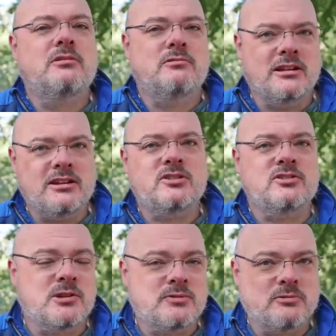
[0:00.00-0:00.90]

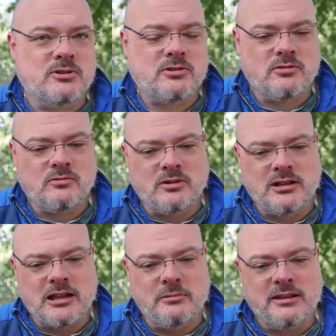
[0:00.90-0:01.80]
relationships with
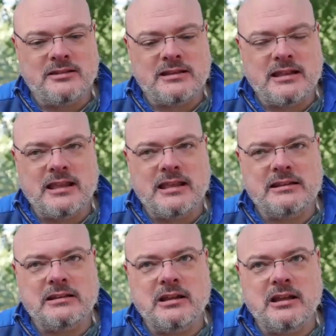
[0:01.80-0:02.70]
reliability
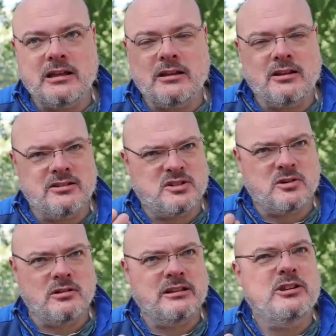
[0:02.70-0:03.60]
in a
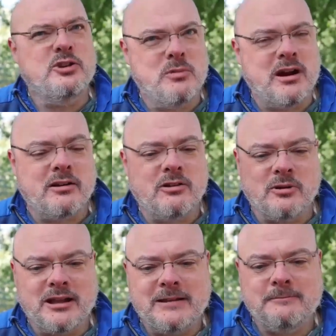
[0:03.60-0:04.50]
strongly numeric
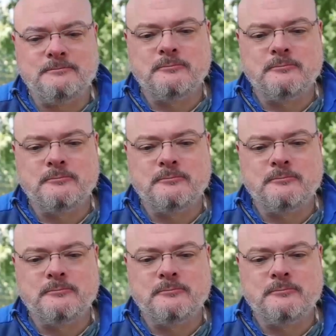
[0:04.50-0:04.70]
way.